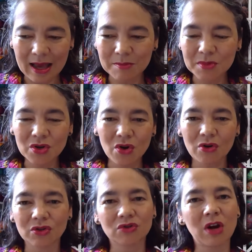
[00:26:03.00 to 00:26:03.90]
am
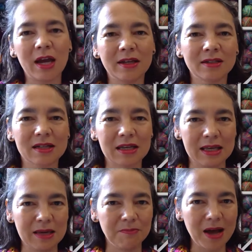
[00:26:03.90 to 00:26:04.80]
not trying to
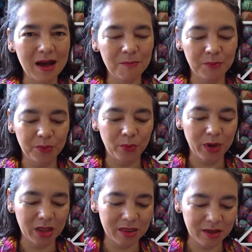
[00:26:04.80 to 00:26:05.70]
keep up
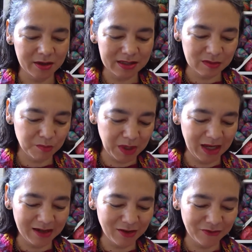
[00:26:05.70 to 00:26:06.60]
with the
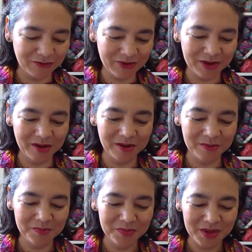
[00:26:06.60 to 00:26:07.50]
speed
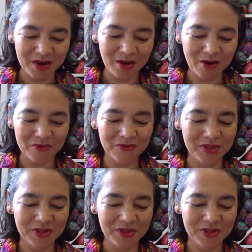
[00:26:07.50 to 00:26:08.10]
of